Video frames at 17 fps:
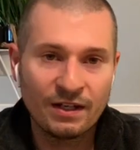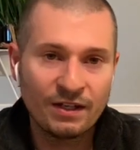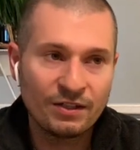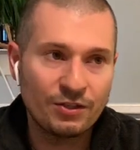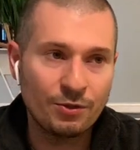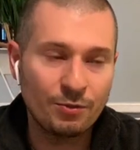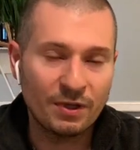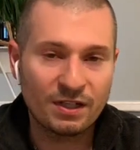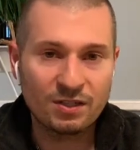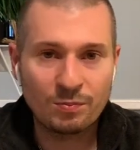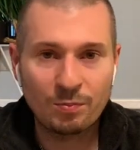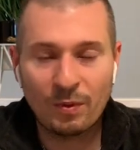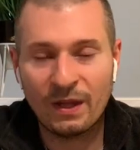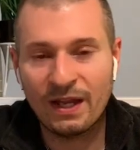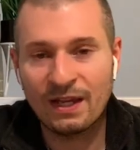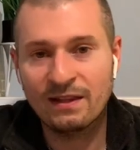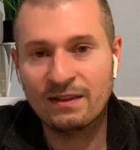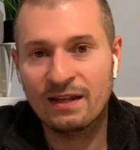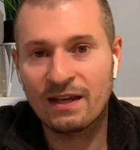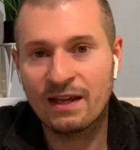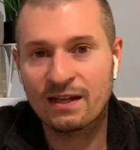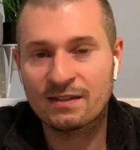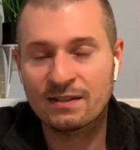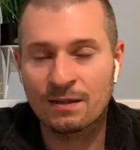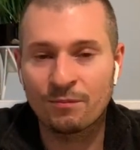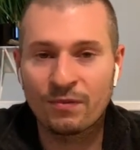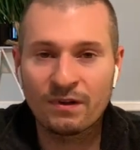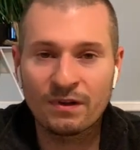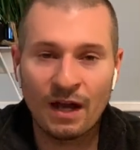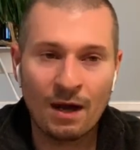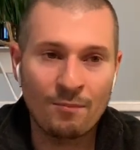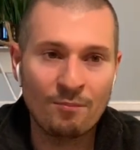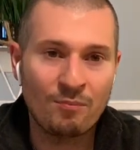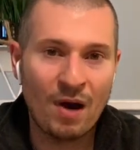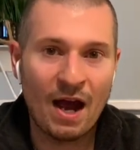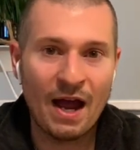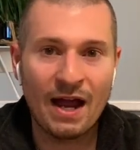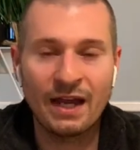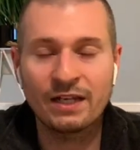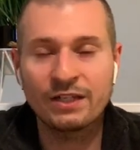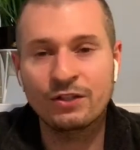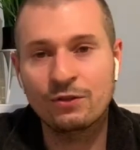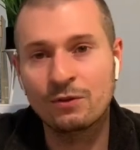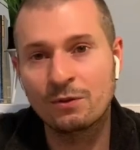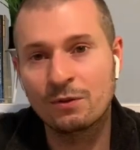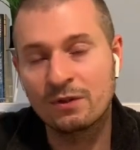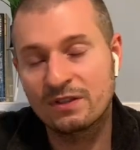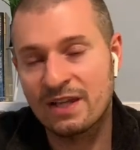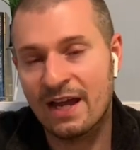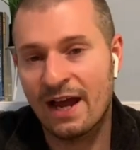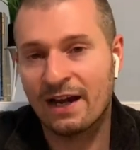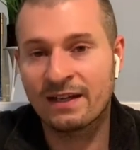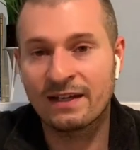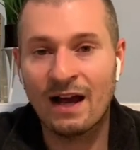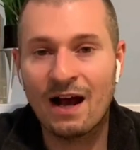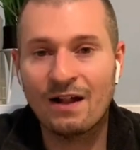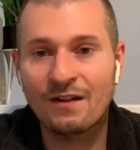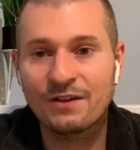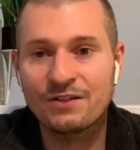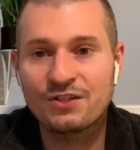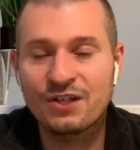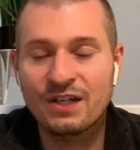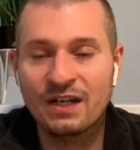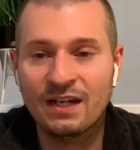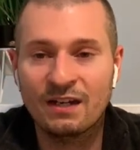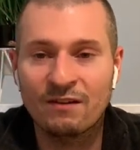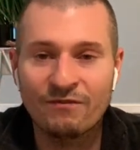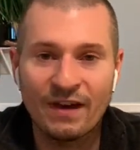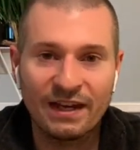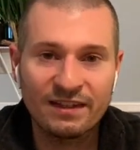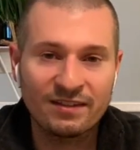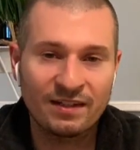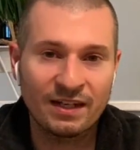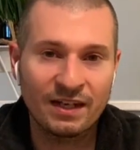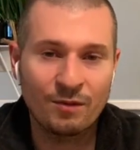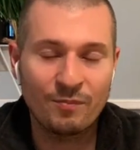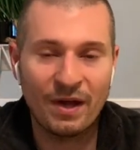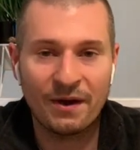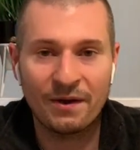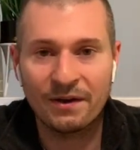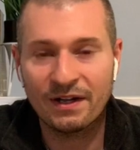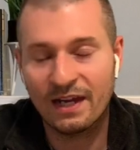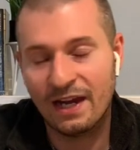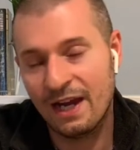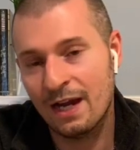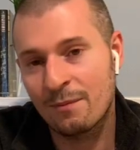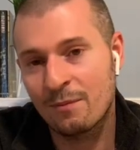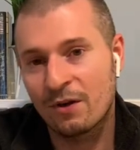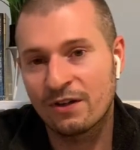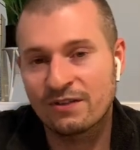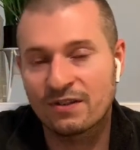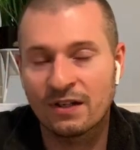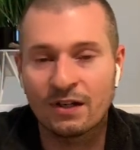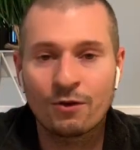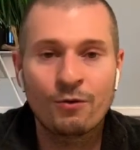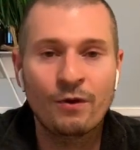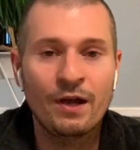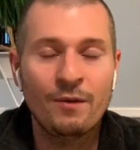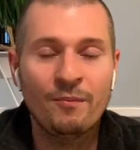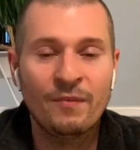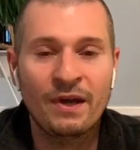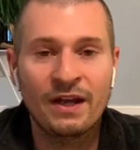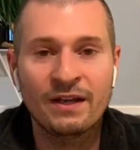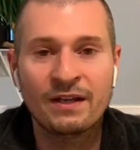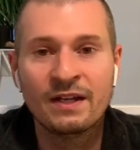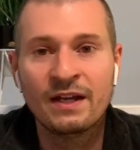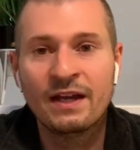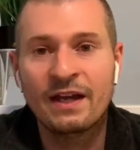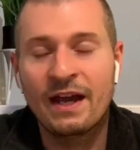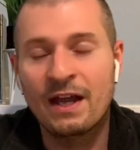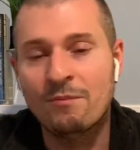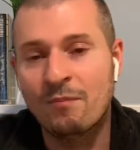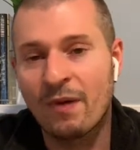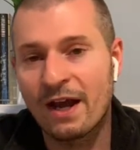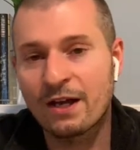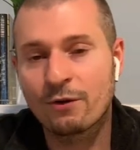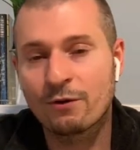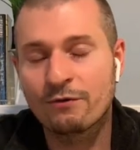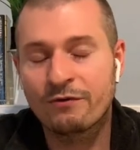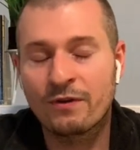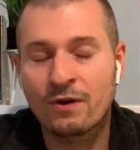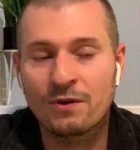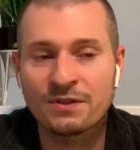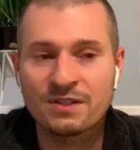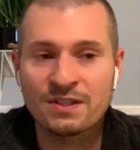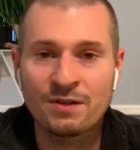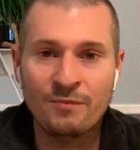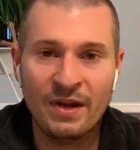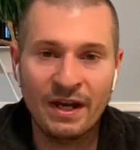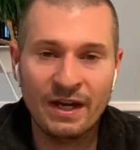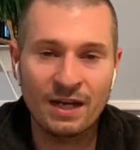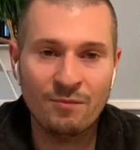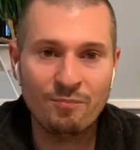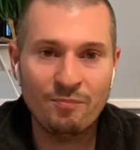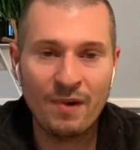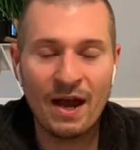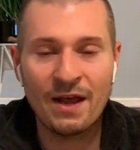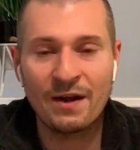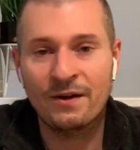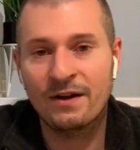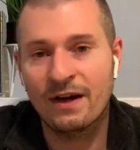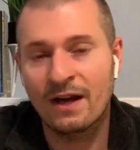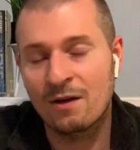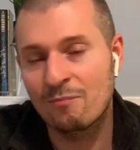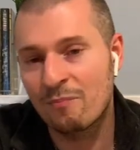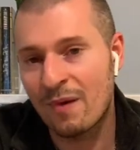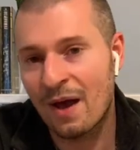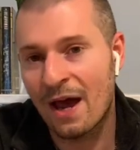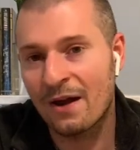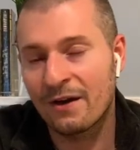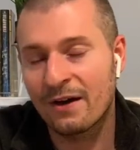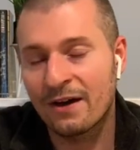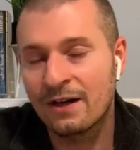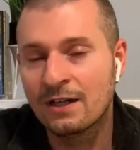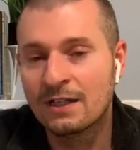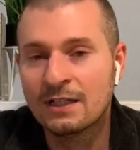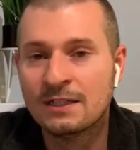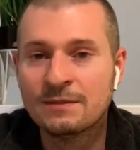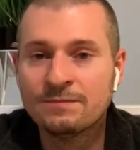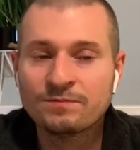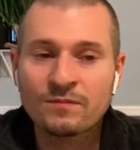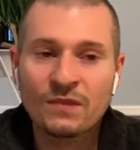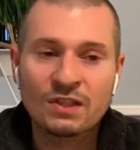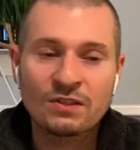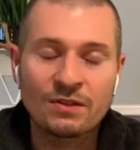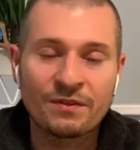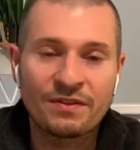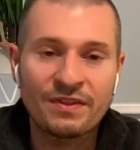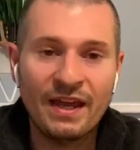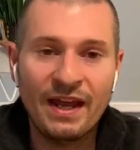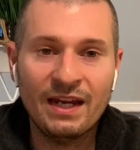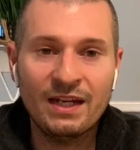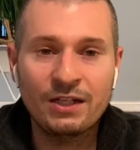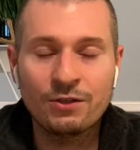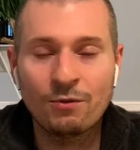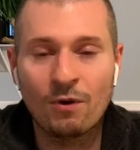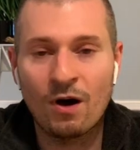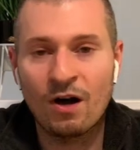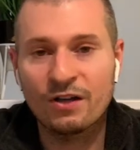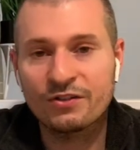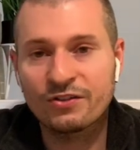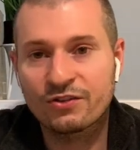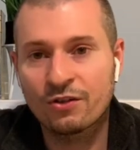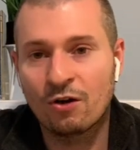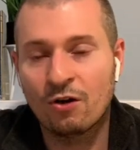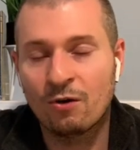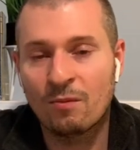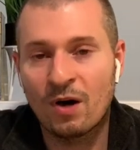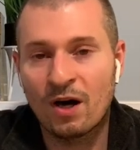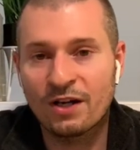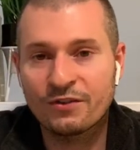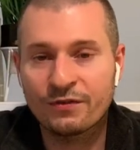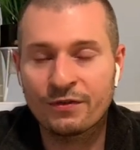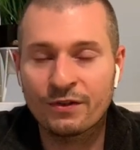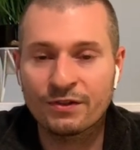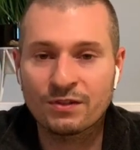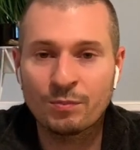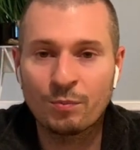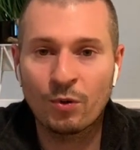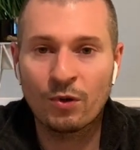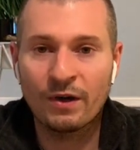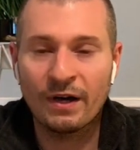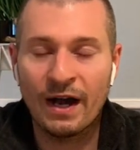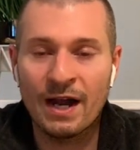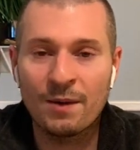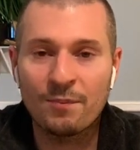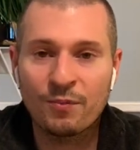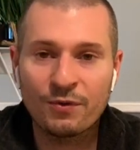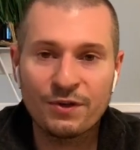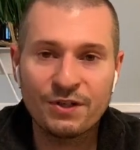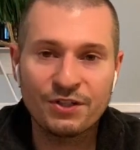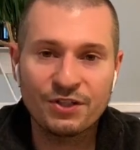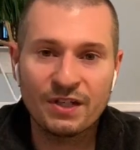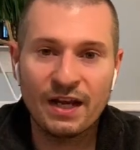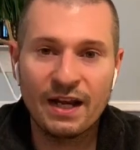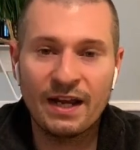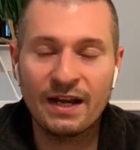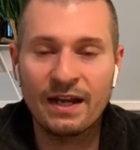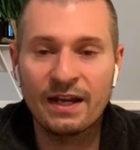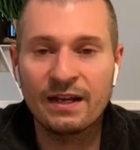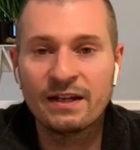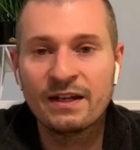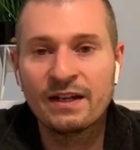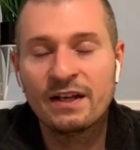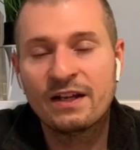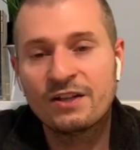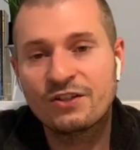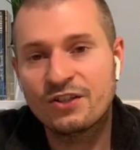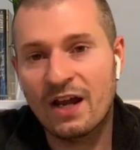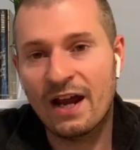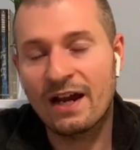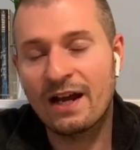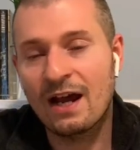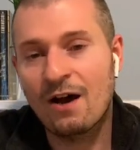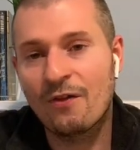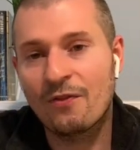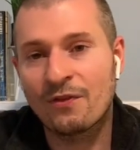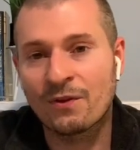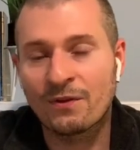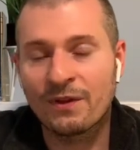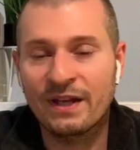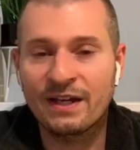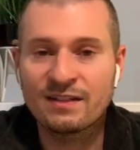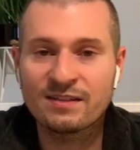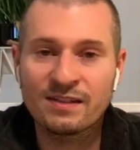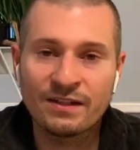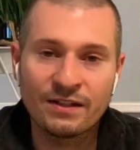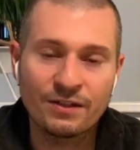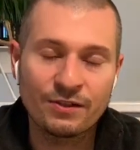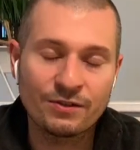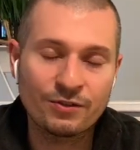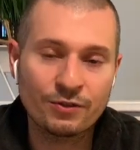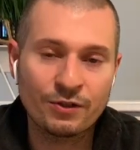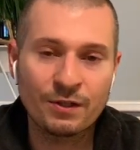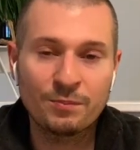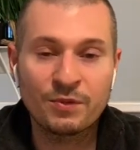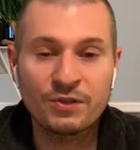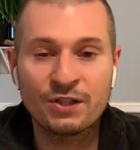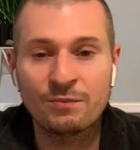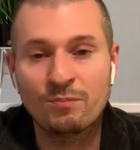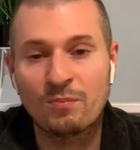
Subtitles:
to explain things. I'm buying new technology, investing in better cameras and equipment and microphones to make it better and better. So thank you all so much for the support. I appreciate it. Check out the links in the description